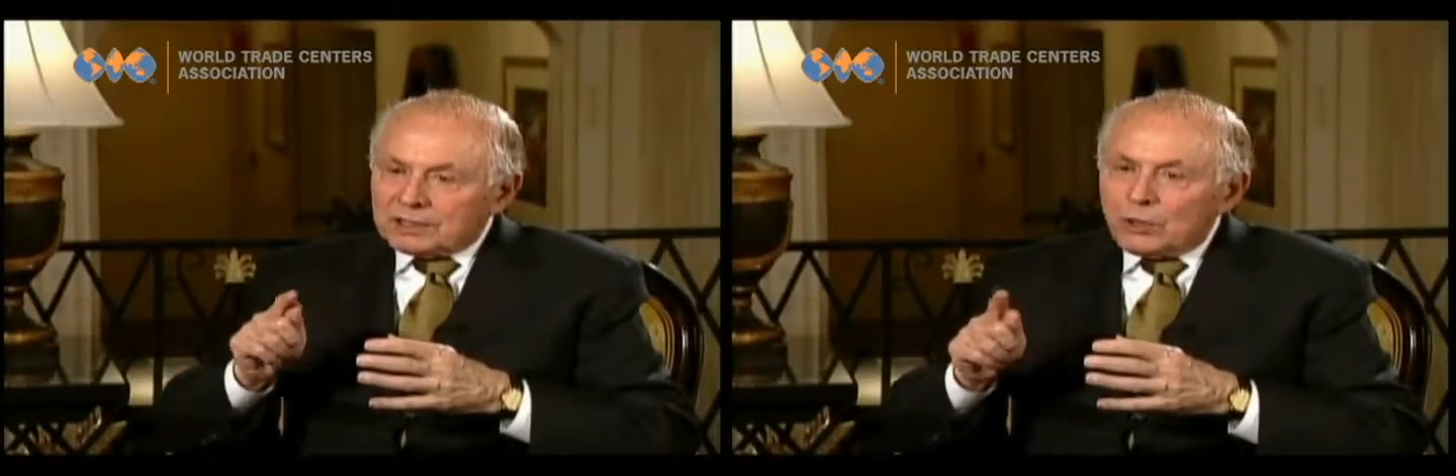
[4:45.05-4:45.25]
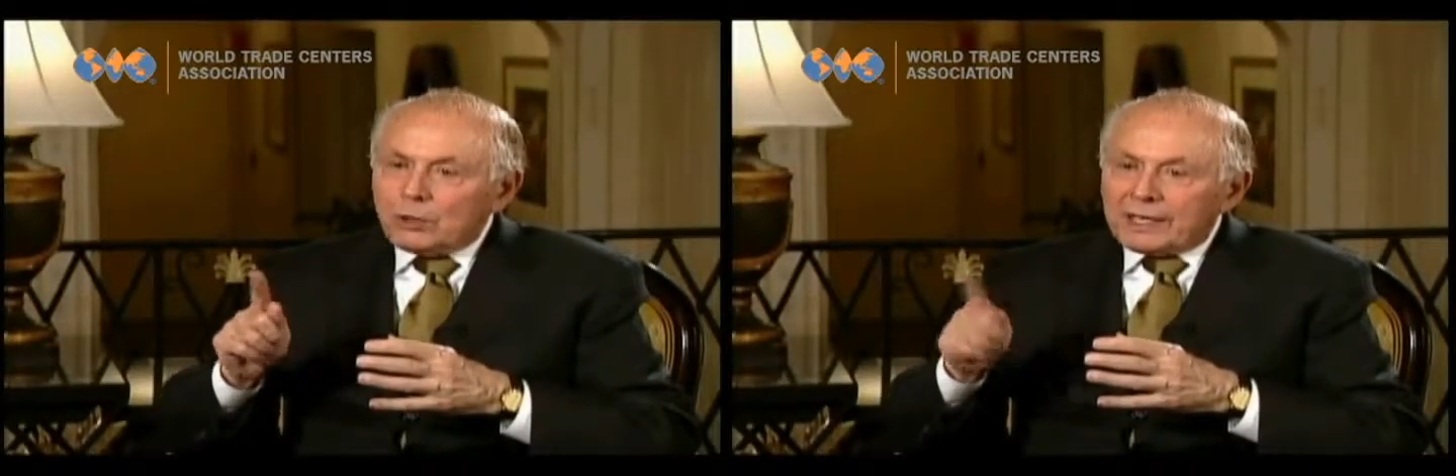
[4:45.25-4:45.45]

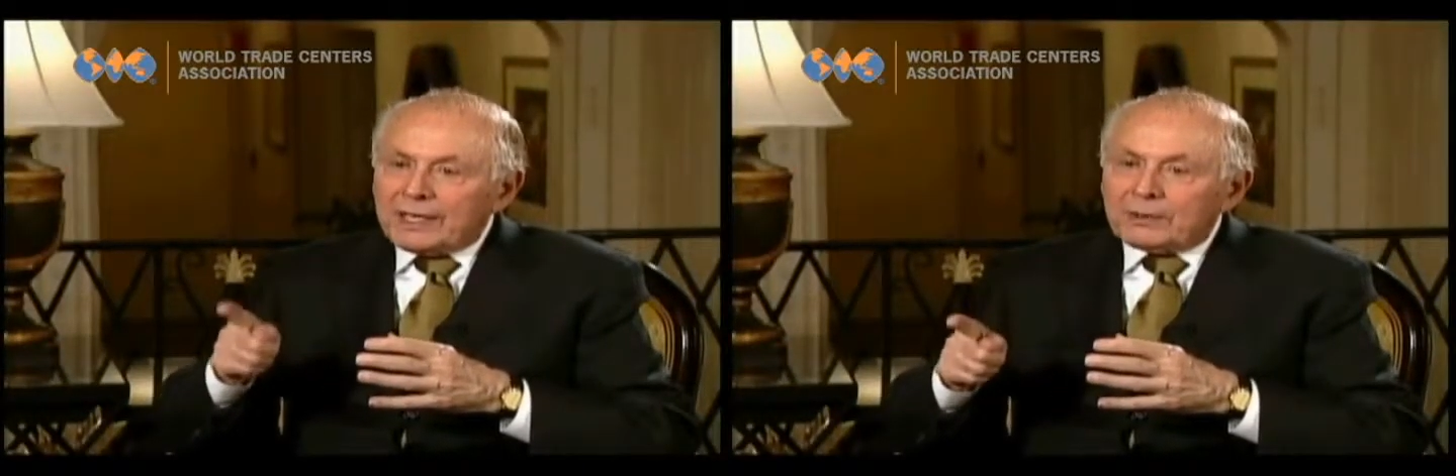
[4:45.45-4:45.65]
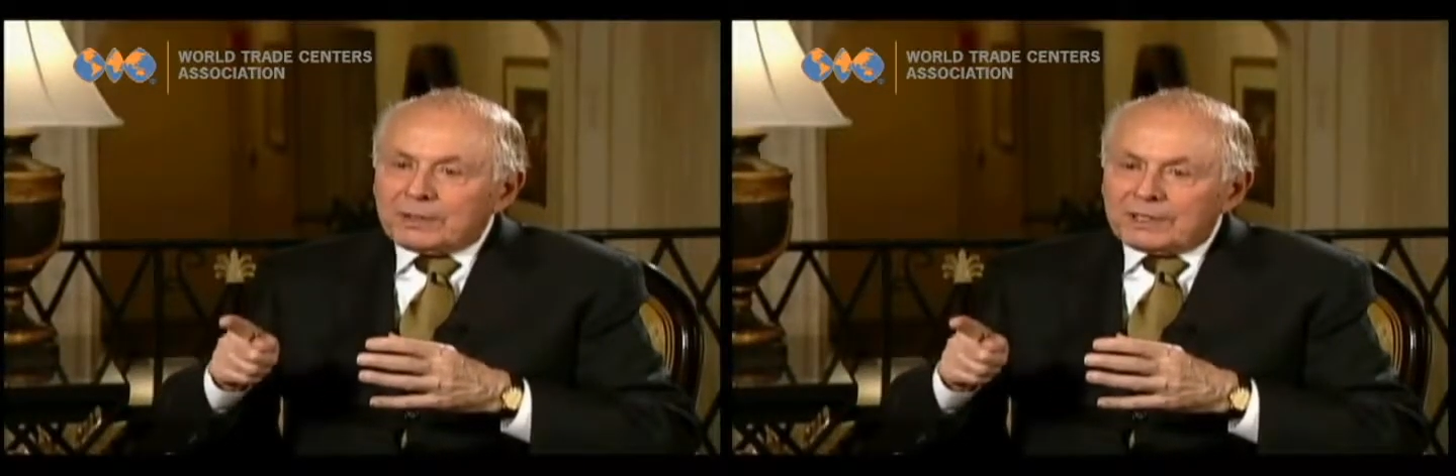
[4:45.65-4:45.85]
its own
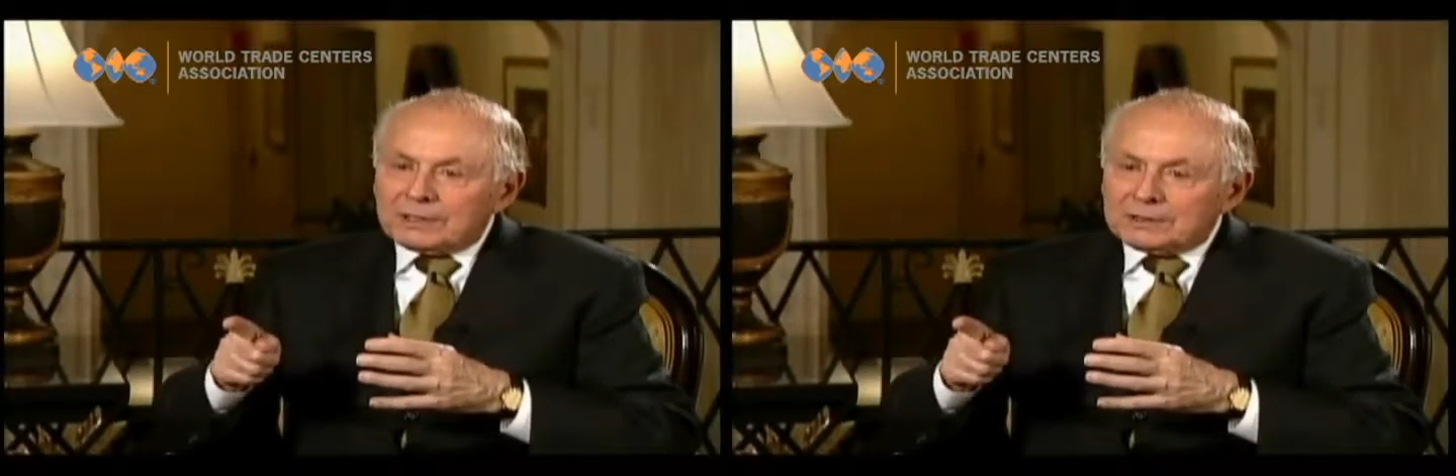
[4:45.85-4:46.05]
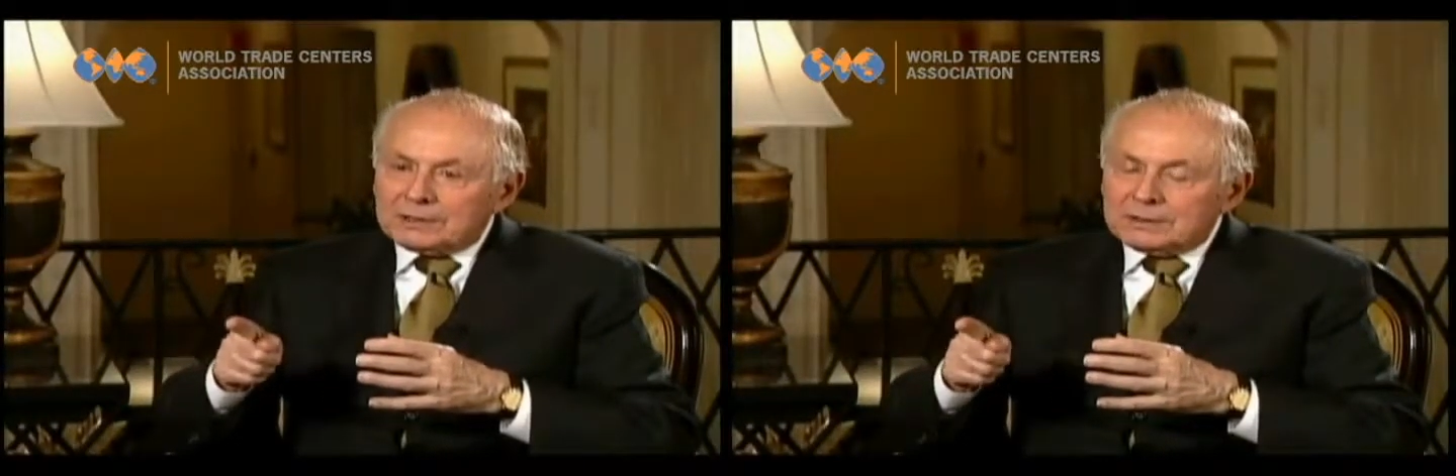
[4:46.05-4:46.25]

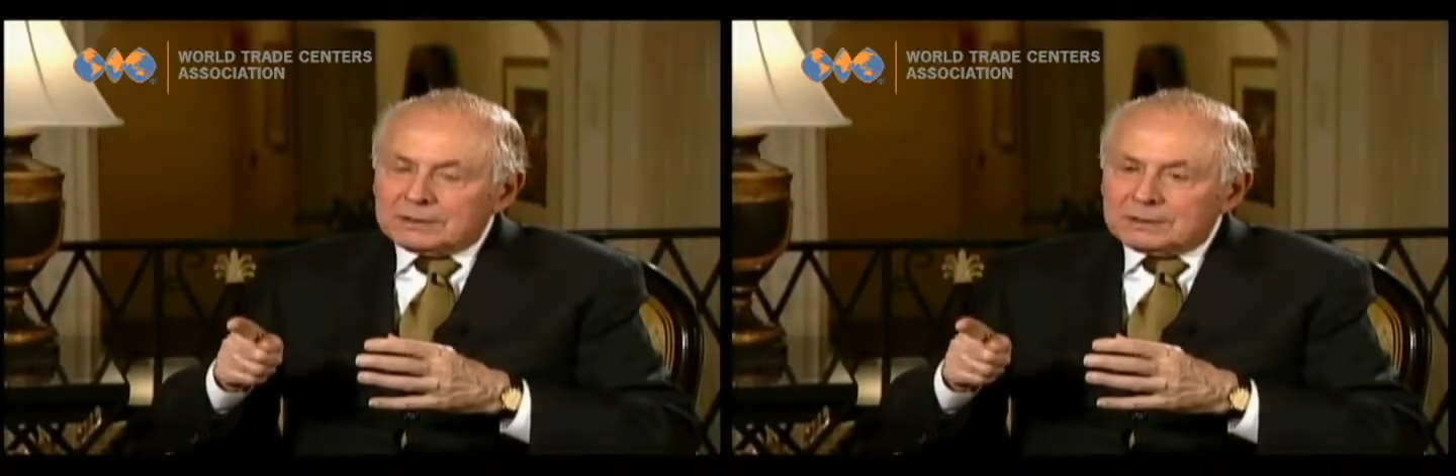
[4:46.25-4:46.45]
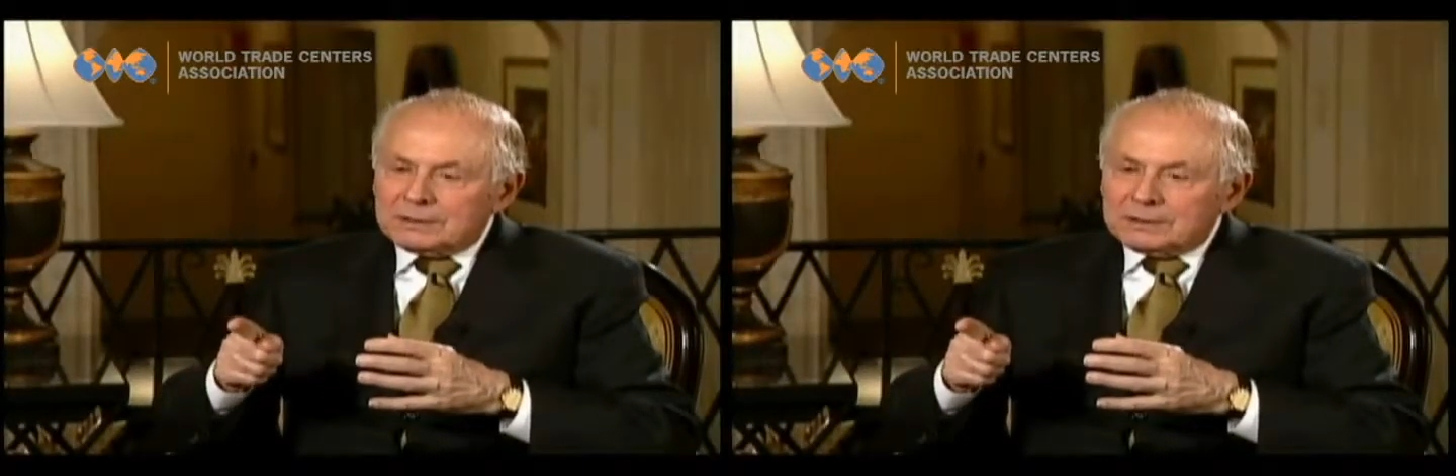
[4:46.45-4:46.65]
area.
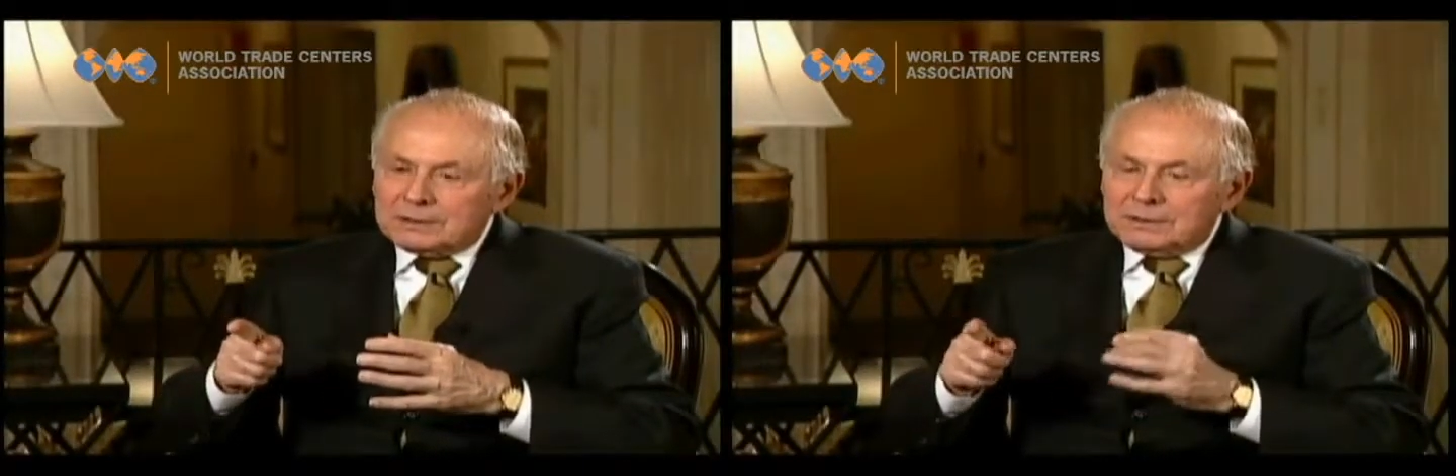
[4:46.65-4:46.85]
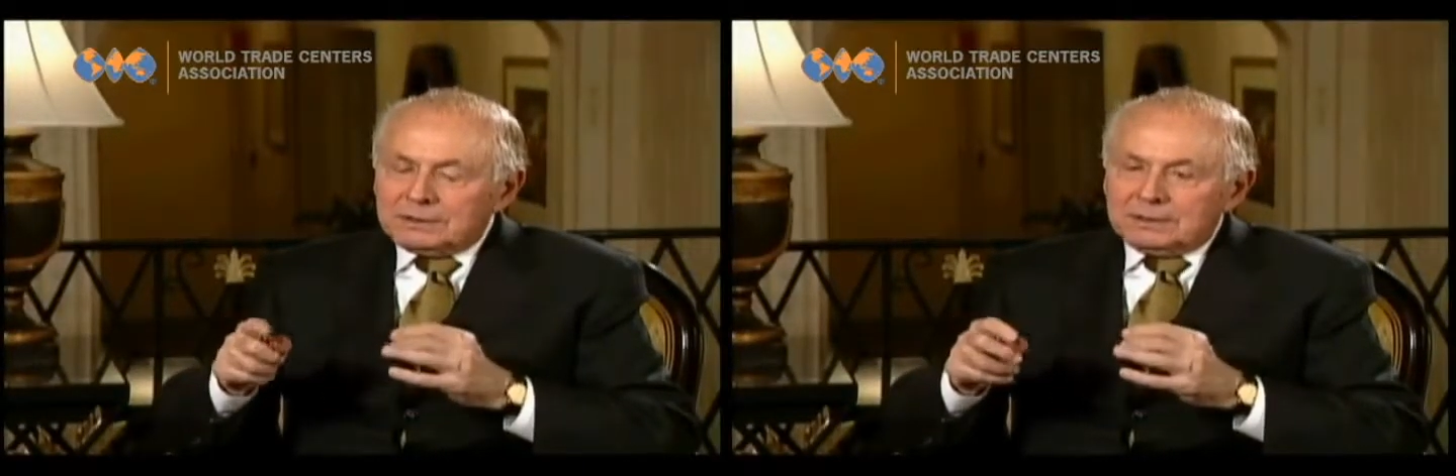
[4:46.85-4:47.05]

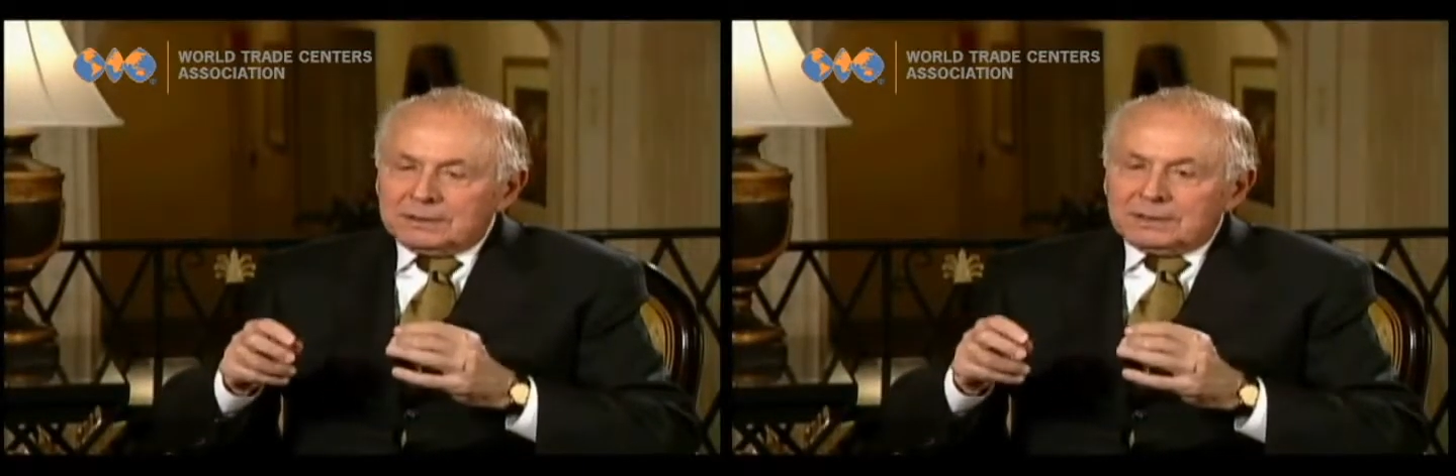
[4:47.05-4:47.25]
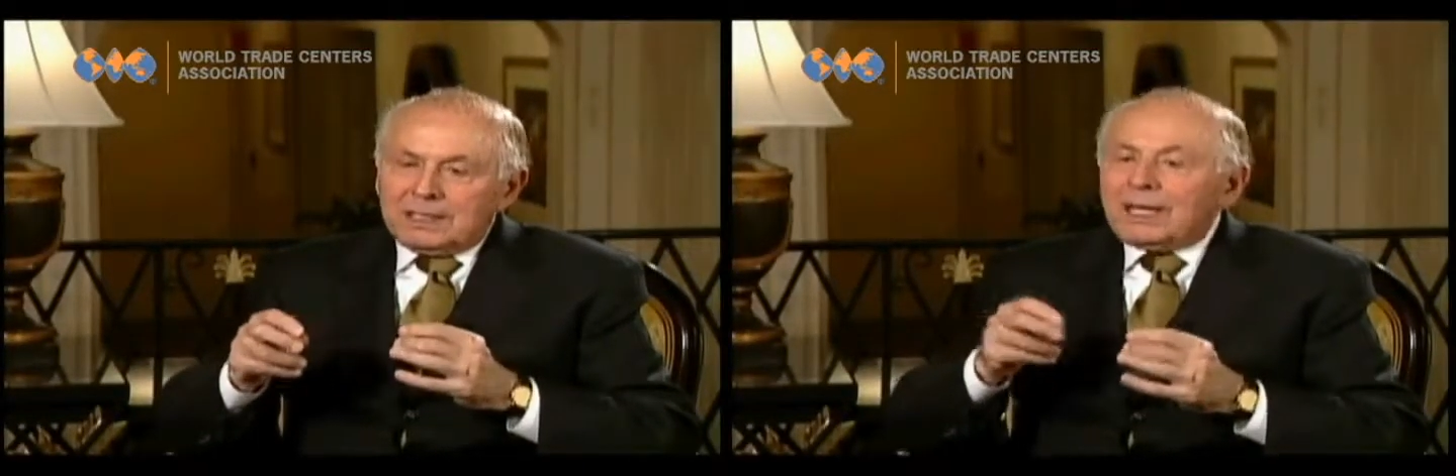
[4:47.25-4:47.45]

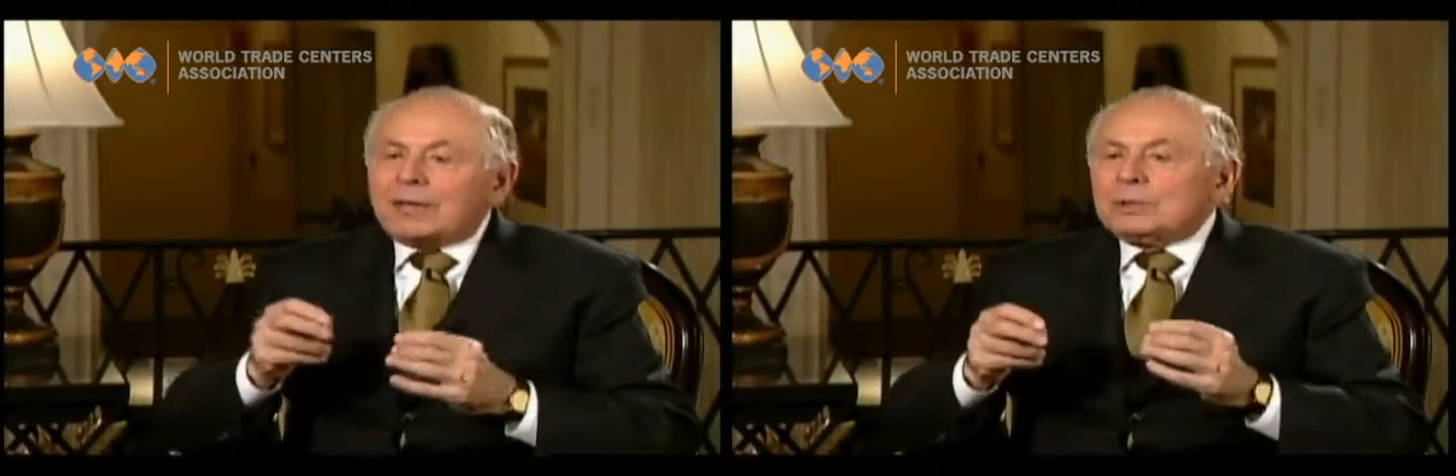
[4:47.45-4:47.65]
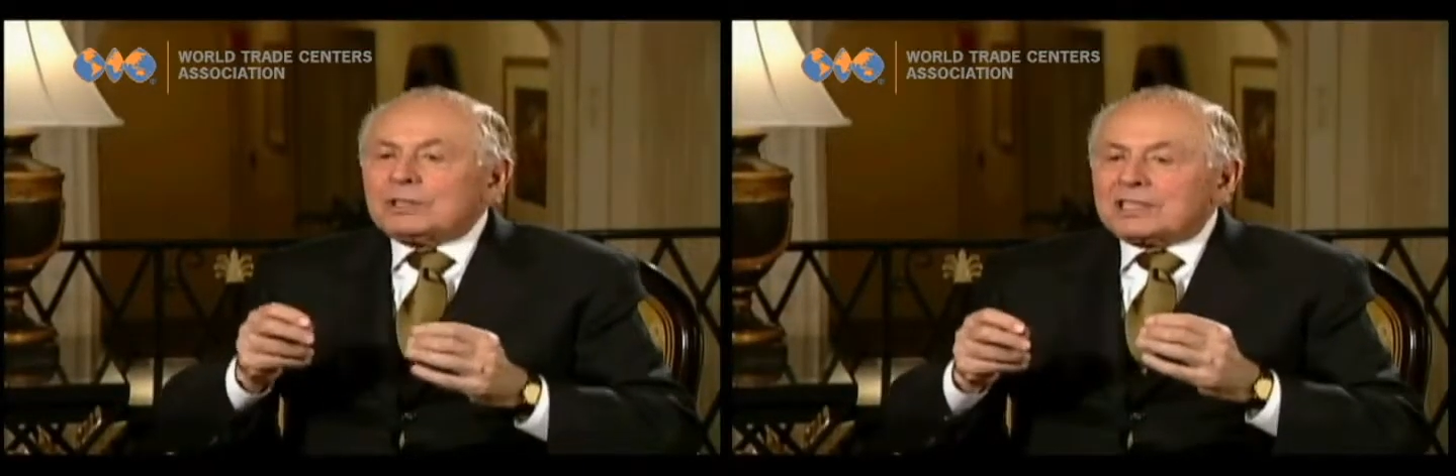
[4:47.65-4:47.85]
They're not all